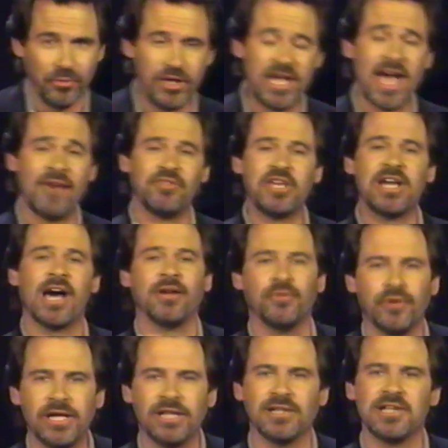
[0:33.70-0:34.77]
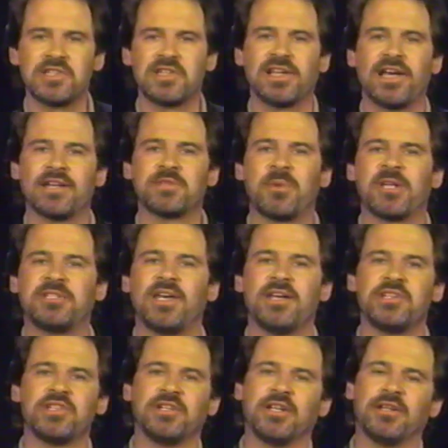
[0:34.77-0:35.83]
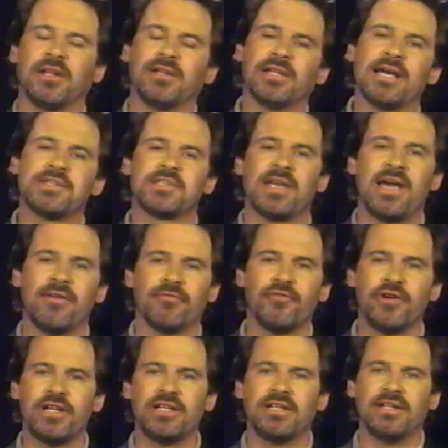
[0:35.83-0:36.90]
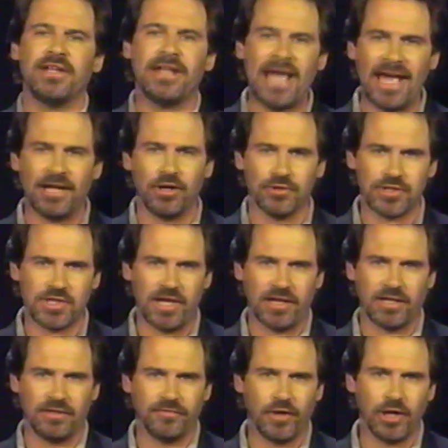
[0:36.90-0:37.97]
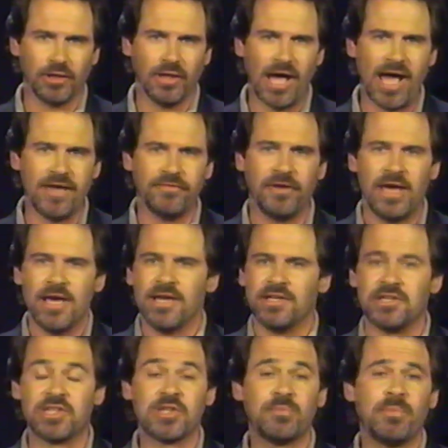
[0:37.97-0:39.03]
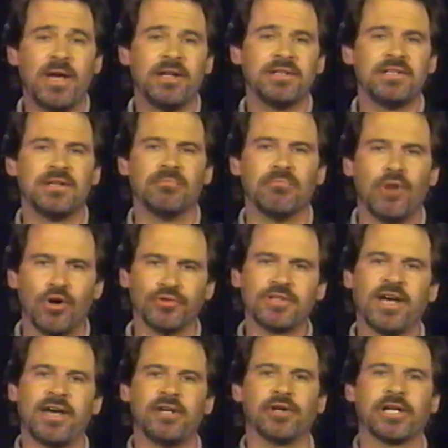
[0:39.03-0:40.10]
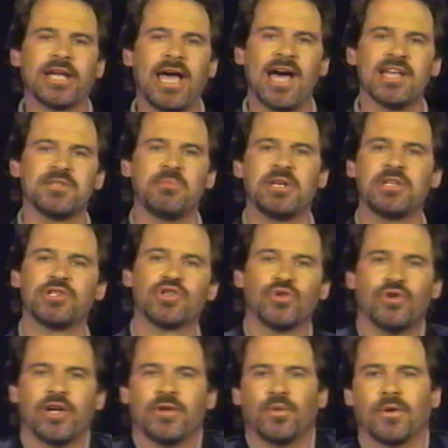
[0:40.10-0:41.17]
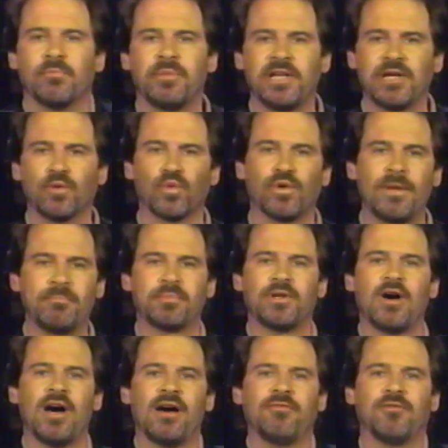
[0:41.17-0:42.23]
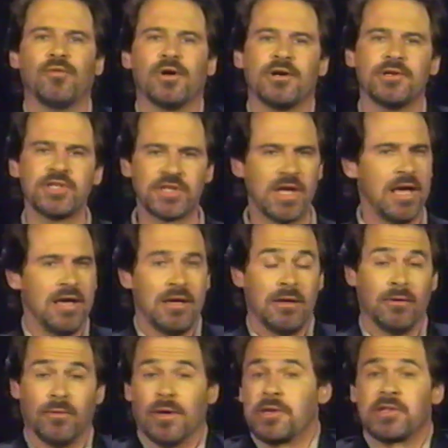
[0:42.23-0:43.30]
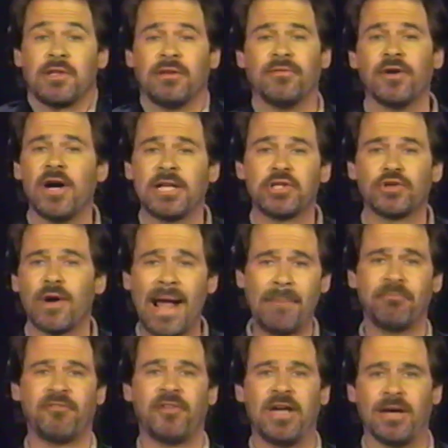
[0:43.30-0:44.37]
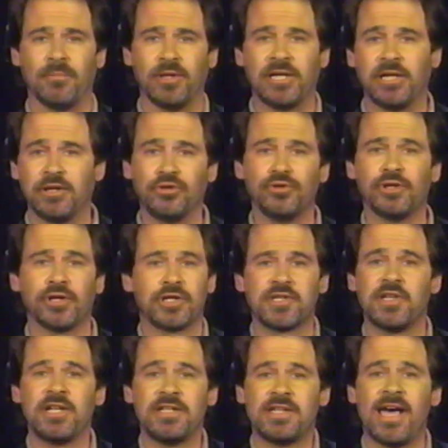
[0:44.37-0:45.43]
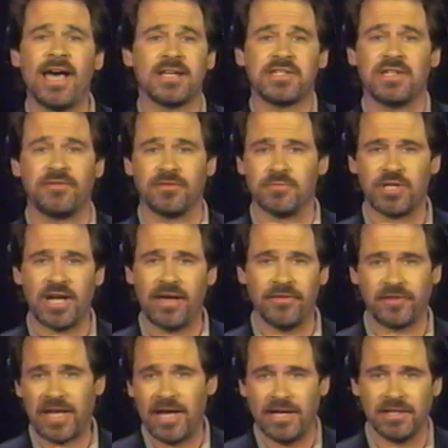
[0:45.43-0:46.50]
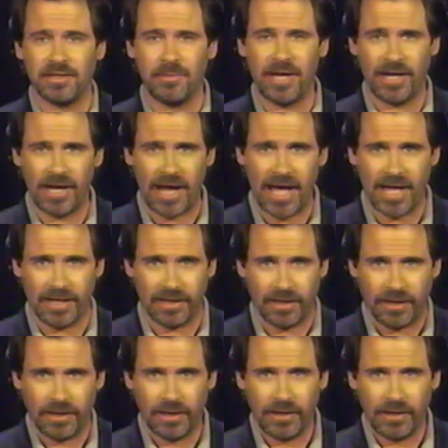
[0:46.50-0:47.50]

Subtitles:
We have the unrealistic expectation that unless every nanosecond of our life is spent in multi-orgasmic joy, we're being ripped off worse than the Von Trapp family in a New York City taxi from JFK into Manhattan.